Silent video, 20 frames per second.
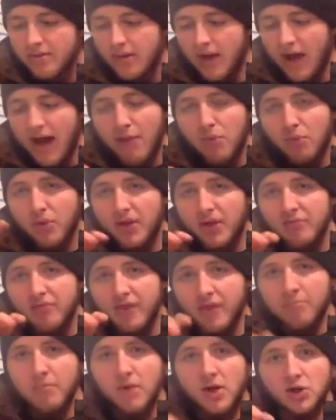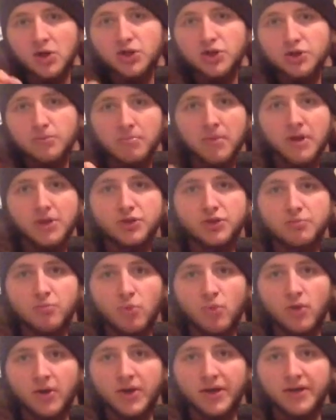I will give a much
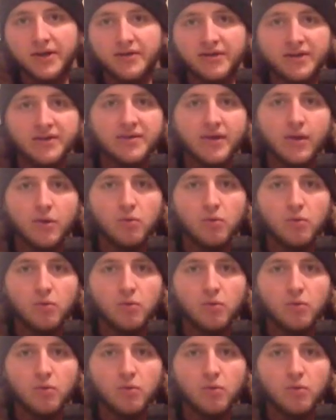more in detail